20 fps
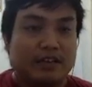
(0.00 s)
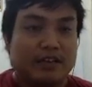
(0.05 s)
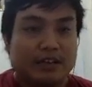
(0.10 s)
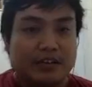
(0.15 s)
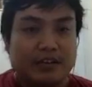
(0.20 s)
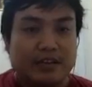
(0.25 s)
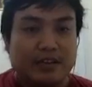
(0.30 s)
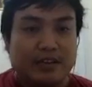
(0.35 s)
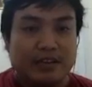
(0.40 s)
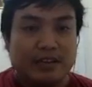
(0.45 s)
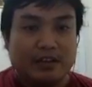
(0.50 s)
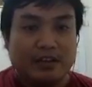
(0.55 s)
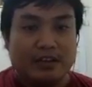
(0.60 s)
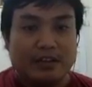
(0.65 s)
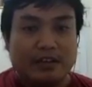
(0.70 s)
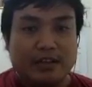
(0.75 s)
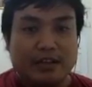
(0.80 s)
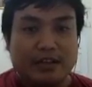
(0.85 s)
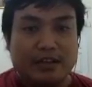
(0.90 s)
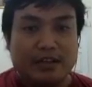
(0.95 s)
the
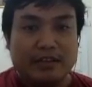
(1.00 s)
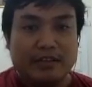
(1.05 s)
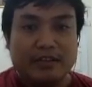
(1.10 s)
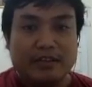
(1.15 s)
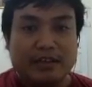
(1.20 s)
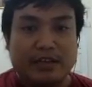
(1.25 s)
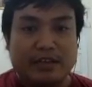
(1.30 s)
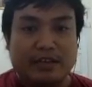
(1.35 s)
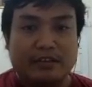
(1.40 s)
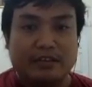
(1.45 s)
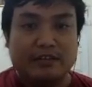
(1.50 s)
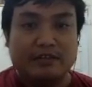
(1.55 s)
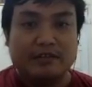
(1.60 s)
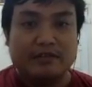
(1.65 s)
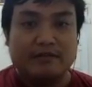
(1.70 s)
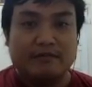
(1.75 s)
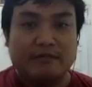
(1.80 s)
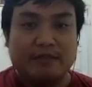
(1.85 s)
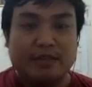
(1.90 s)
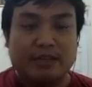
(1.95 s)
learning rate
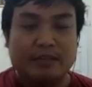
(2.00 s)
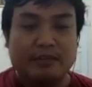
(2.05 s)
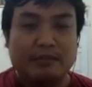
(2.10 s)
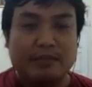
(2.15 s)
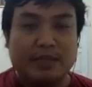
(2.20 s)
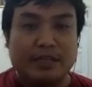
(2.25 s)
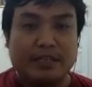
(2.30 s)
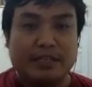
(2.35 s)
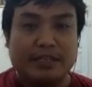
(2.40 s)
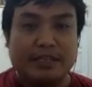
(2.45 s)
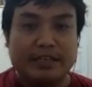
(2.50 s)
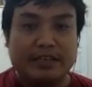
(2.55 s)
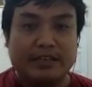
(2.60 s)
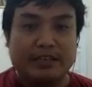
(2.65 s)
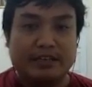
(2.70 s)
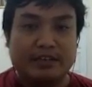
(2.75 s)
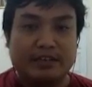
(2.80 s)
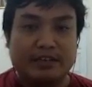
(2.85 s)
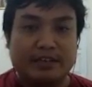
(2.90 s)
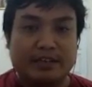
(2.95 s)
will be
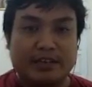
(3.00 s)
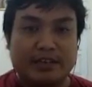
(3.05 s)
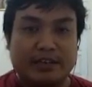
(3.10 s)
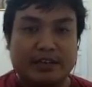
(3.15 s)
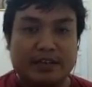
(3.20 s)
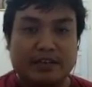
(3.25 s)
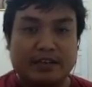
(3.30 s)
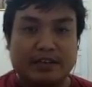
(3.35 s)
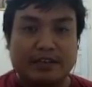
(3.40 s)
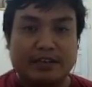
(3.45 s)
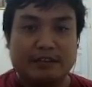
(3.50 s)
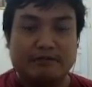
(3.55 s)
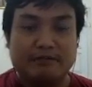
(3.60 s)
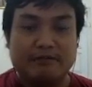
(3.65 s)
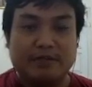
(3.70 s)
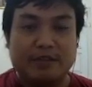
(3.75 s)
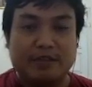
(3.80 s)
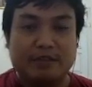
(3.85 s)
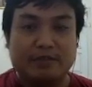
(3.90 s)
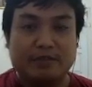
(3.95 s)
changed and it
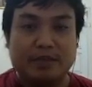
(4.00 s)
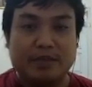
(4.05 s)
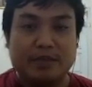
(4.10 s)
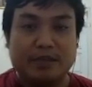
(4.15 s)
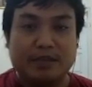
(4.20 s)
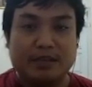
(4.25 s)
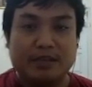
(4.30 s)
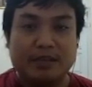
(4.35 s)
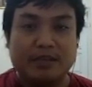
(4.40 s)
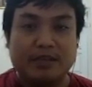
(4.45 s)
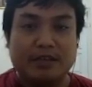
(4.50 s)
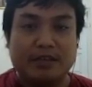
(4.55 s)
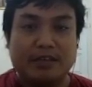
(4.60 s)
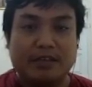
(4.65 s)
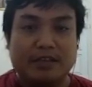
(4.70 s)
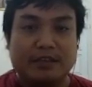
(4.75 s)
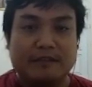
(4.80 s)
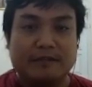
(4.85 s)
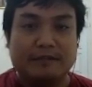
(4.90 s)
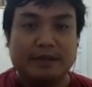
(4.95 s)
will be
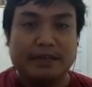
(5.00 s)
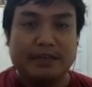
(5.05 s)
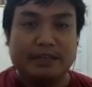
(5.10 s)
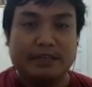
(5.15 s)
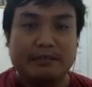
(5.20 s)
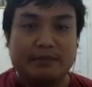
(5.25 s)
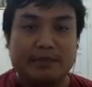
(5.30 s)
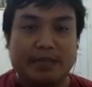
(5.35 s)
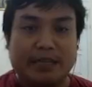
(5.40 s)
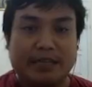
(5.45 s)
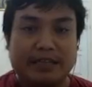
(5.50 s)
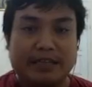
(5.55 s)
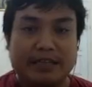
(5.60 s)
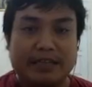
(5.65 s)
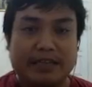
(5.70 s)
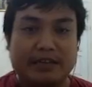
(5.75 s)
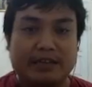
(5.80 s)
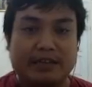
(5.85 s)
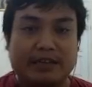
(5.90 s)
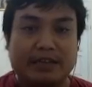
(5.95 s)
divided by
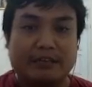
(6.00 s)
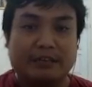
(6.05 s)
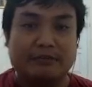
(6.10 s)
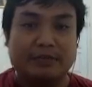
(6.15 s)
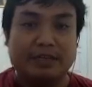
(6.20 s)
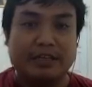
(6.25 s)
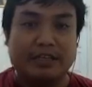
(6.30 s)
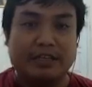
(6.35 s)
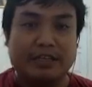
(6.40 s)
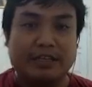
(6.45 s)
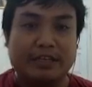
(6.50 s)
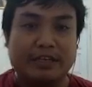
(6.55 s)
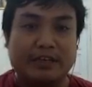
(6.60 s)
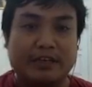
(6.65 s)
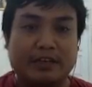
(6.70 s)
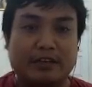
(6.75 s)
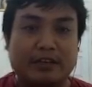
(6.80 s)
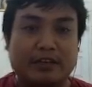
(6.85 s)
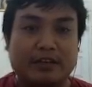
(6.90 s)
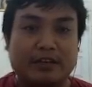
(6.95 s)
10, as you can see
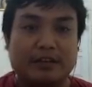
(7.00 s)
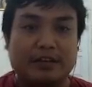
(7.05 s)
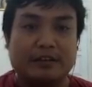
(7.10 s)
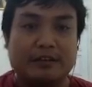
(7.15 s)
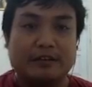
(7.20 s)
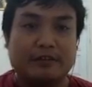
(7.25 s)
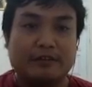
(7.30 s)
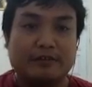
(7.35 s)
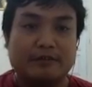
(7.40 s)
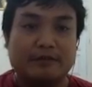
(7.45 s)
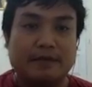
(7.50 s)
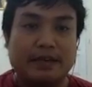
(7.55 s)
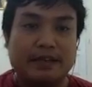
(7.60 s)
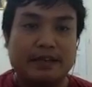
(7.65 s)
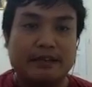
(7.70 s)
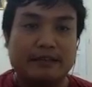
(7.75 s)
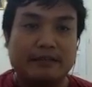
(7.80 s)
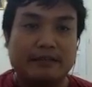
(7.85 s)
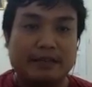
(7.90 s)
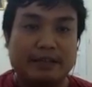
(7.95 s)
here. So
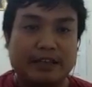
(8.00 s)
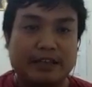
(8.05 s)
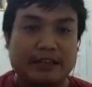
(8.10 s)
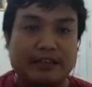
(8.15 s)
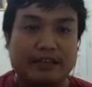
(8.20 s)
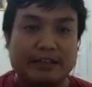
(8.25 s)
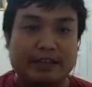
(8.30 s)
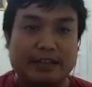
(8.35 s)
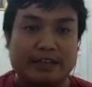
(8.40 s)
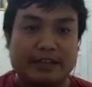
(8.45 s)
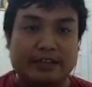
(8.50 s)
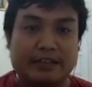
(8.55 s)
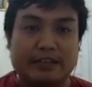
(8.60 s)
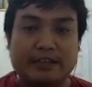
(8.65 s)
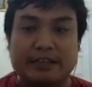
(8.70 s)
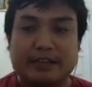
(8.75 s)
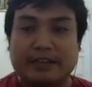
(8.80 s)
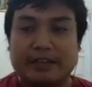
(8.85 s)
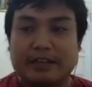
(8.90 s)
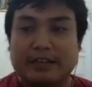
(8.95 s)
when it reaches
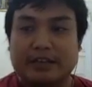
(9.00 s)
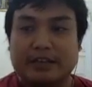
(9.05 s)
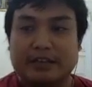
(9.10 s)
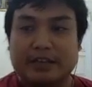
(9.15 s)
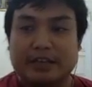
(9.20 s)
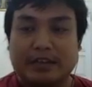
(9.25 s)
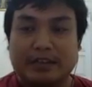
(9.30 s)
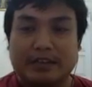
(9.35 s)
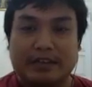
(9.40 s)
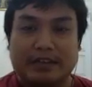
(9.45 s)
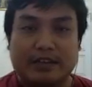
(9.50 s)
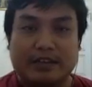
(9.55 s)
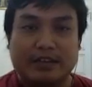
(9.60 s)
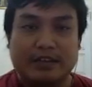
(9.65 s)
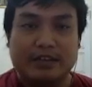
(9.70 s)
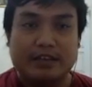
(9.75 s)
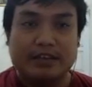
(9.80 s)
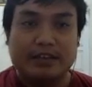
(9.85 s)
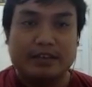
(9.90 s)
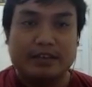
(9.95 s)
30,